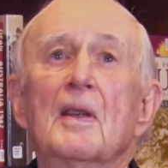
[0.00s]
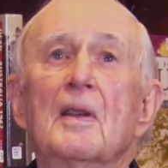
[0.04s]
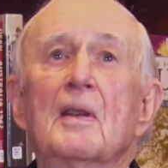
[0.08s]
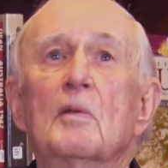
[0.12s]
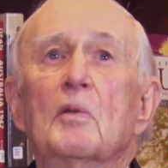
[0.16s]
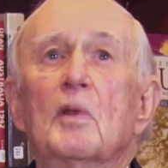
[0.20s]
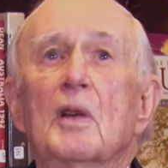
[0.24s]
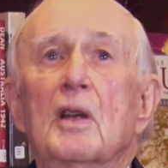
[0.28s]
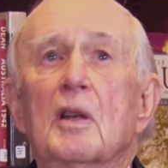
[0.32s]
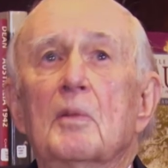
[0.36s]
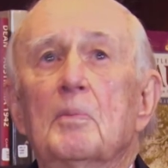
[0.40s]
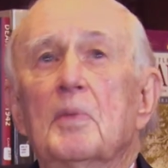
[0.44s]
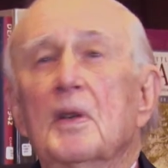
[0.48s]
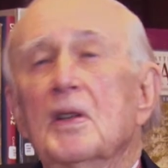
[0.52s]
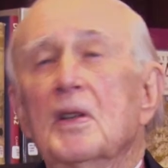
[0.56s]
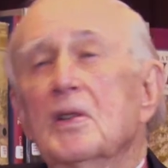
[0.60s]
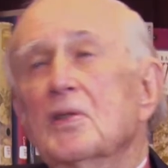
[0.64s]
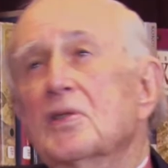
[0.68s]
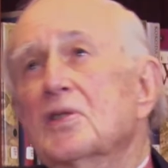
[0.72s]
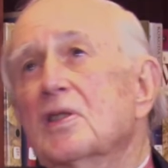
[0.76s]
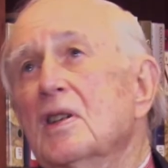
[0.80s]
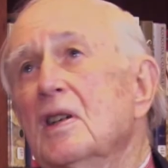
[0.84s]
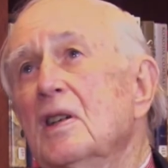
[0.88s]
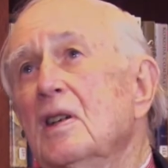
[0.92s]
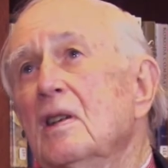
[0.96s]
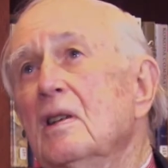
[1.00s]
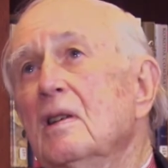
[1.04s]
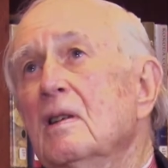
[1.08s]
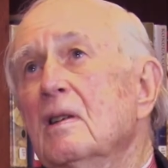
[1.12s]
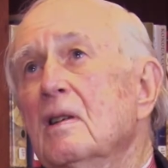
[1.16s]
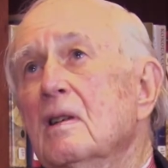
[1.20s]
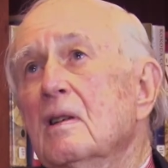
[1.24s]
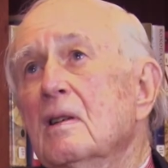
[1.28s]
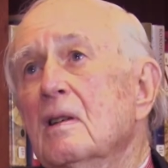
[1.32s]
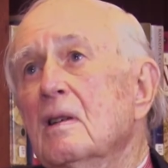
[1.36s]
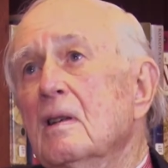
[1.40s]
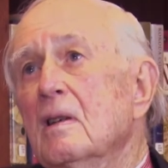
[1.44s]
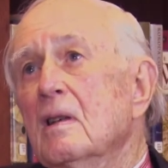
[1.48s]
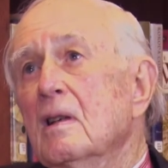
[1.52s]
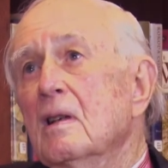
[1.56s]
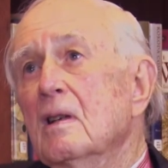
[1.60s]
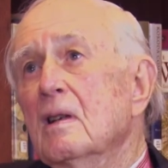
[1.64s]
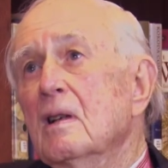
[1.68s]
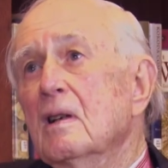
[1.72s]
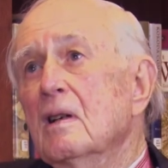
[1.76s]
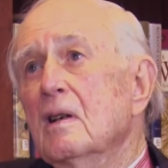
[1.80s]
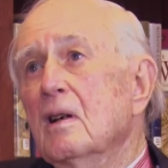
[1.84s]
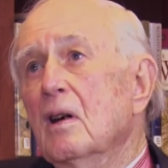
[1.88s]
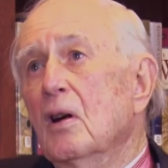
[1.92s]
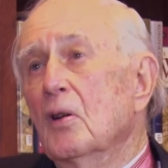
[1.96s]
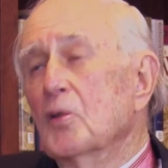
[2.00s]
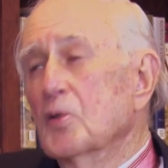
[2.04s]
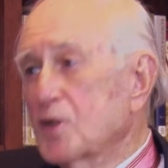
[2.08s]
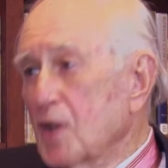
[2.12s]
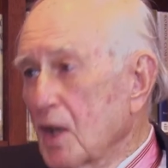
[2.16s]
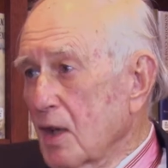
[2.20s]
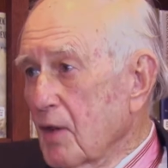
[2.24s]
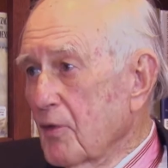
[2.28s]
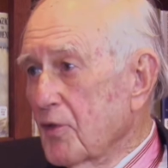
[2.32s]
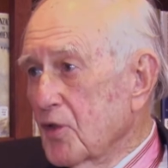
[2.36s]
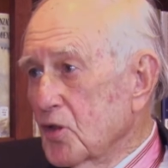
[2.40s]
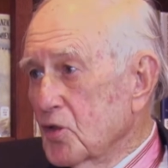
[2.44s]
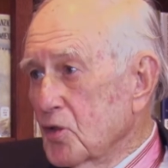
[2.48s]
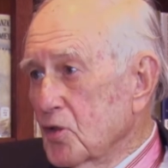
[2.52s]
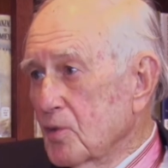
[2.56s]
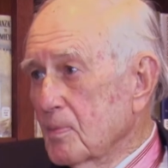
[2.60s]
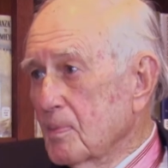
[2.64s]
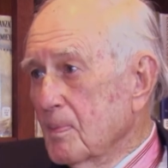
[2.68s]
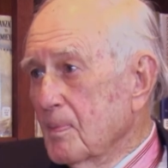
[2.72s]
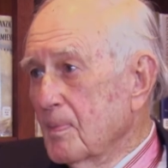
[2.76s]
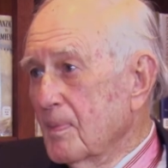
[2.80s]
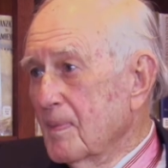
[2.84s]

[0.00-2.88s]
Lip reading: We had been seen on television,